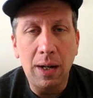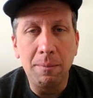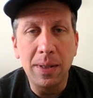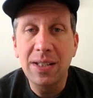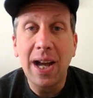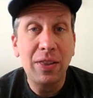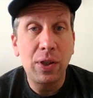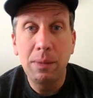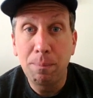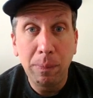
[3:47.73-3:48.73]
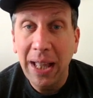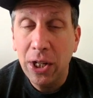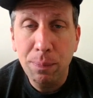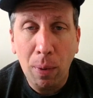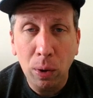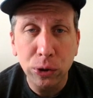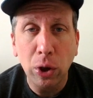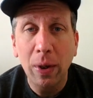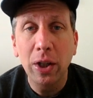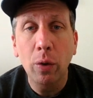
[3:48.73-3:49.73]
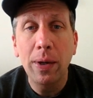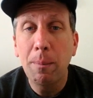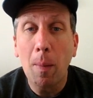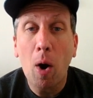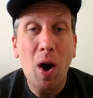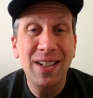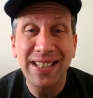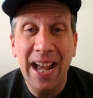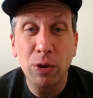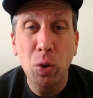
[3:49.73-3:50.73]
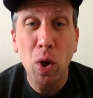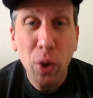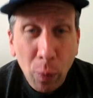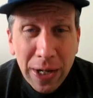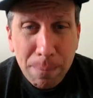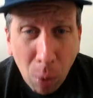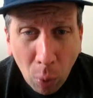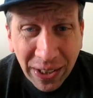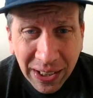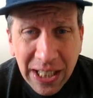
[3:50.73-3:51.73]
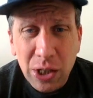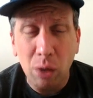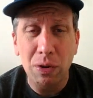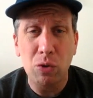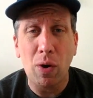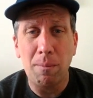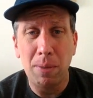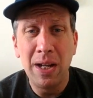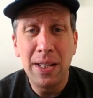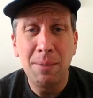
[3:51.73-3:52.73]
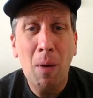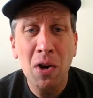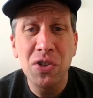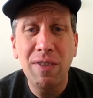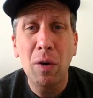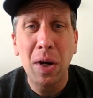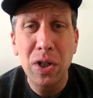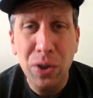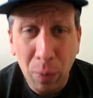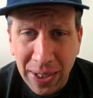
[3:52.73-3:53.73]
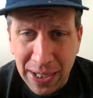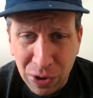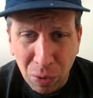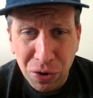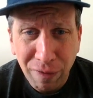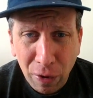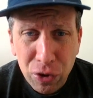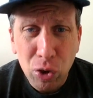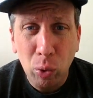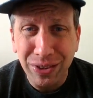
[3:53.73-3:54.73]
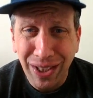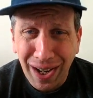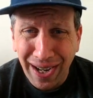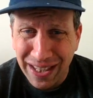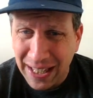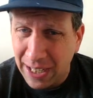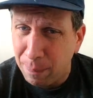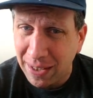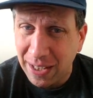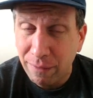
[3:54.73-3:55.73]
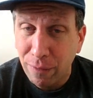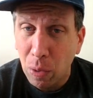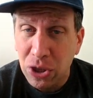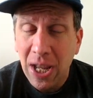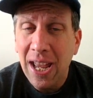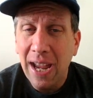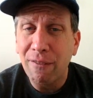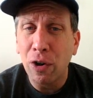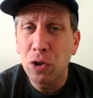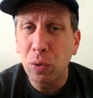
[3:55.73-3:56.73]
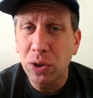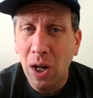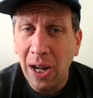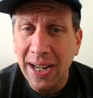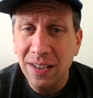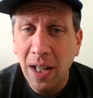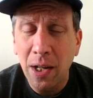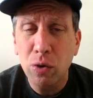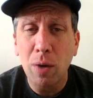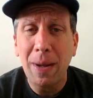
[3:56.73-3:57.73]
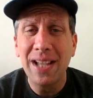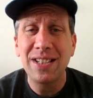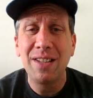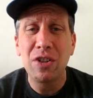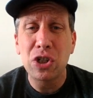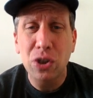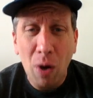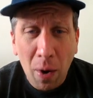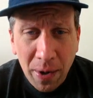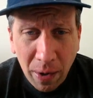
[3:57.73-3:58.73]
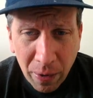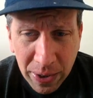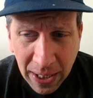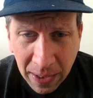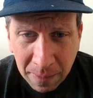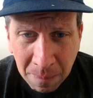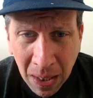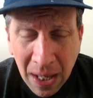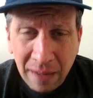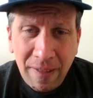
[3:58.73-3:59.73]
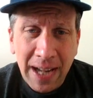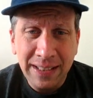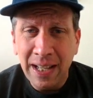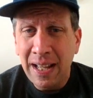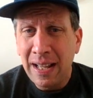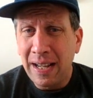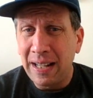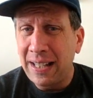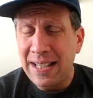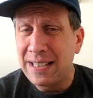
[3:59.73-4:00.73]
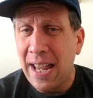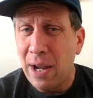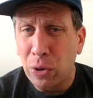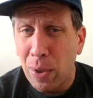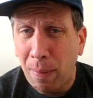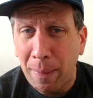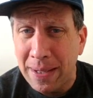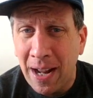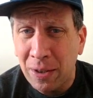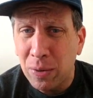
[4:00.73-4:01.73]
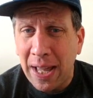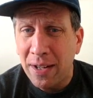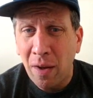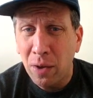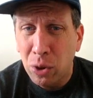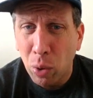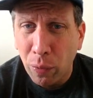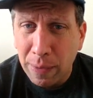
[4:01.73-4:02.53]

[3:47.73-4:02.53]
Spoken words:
He's got the latest polls show Hillary down to a 3-point lead over Trump. And the margin of error is 3, so it's a virtual tie. Think about that, folks. A virtual tie, and Donald Trump hasn't even started on her yet. In fact, in the last day or two, he probably knocked her down another 2 or 3